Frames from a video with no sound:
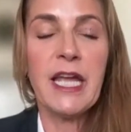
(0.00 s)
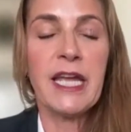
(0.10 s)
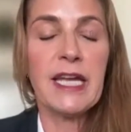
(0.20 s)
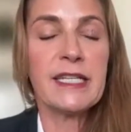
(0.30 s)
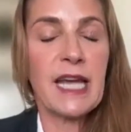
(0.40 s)

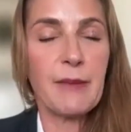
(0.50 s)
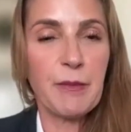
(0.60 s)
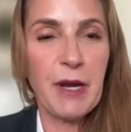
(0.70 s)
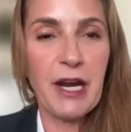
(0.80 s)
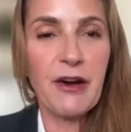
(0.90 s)
is I
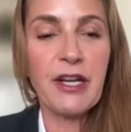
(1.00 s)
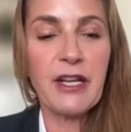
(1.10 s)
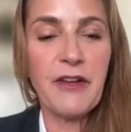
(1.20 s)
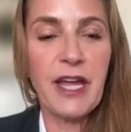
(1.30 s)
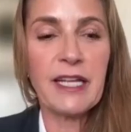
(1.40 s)
prepare in
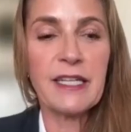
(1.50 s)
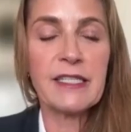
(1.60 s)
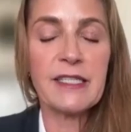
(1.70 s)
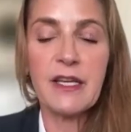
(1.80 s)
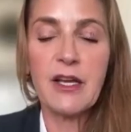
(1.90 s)
advance